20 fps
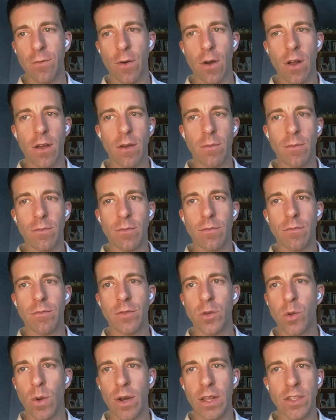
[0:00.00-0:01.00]
from
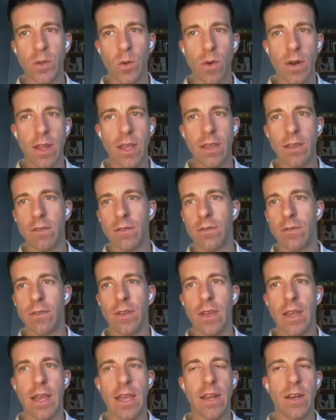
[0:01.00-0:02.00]
2020
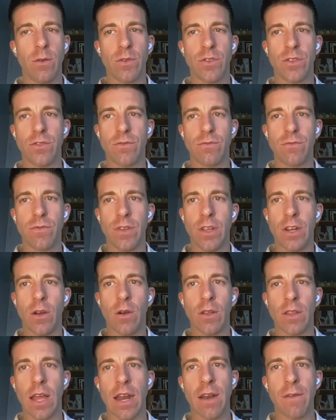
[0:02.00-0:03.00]
and it was you
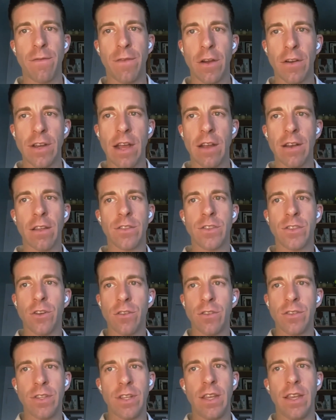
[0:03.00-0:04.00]
know a lot of fear doubt and
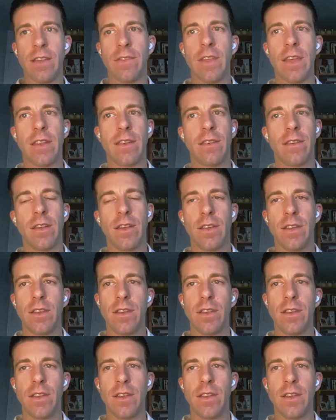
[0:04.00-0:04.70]
uncertainty and then